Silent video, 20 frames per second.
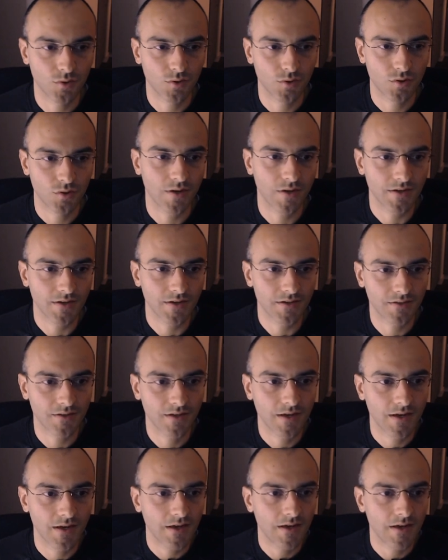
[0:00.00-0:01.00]
was pressed,
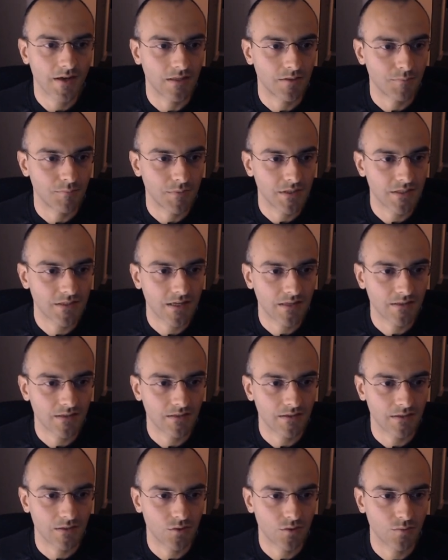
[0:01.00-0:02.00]
it means that
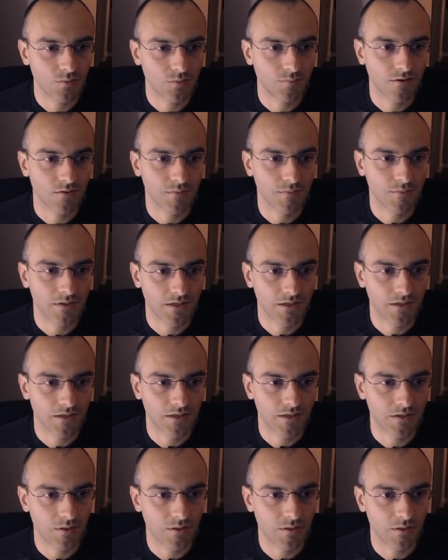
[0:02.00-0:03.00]
it needs to be a
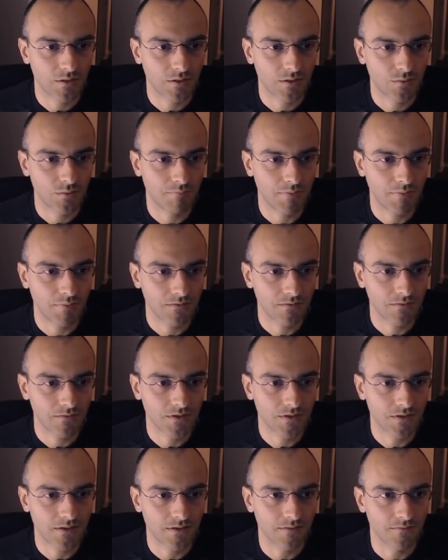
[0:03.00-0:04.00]
combination between the pin
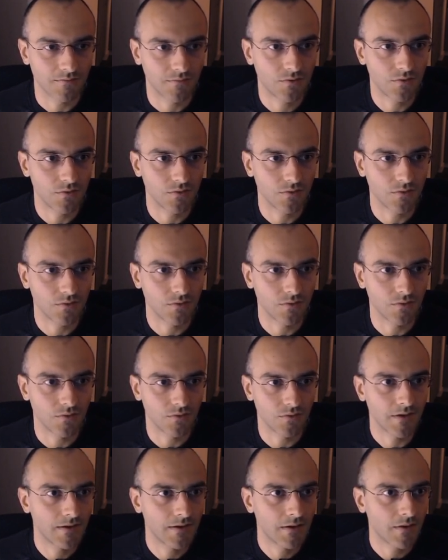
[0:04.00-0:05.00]
received 2
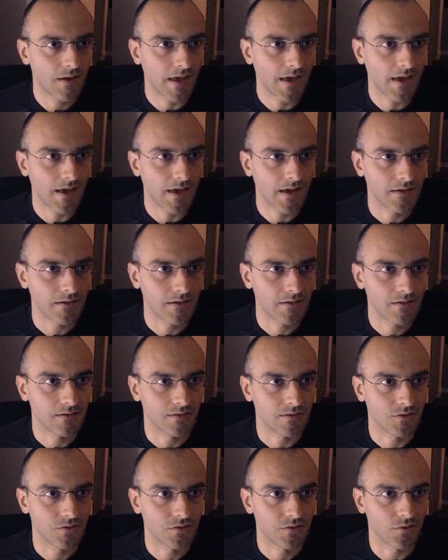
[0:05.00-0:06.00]
and
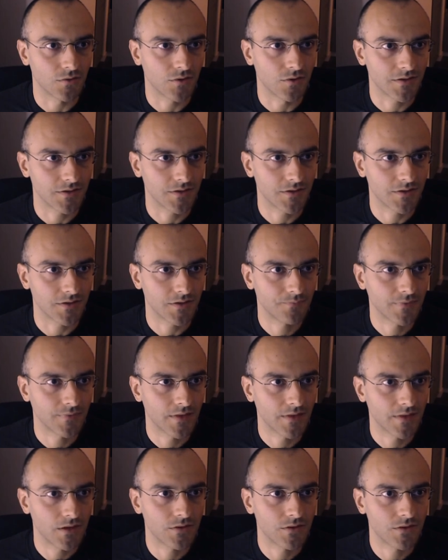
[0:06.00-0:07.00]
the source.
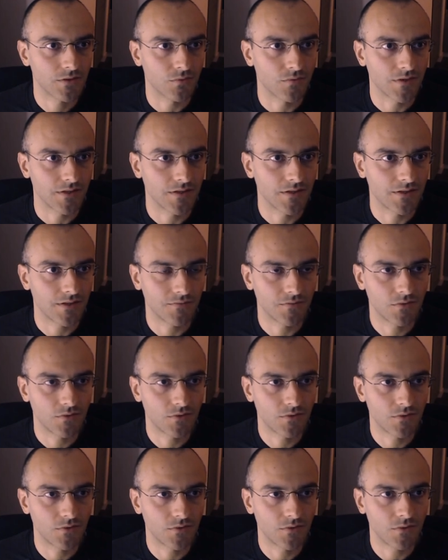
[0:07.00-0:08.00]
So receive
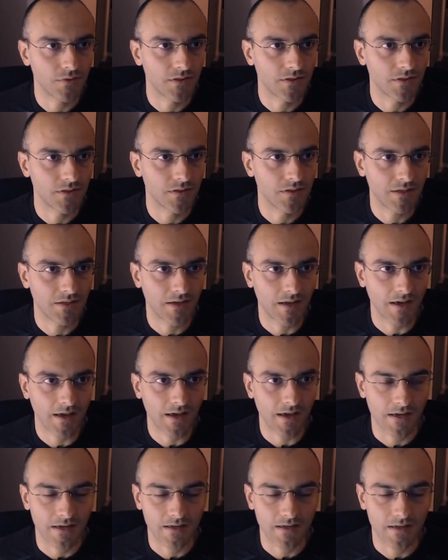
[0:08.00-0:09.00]
2 is pin
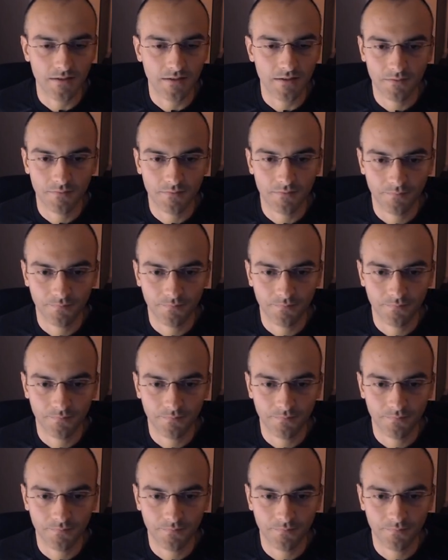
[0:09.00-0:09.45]
8,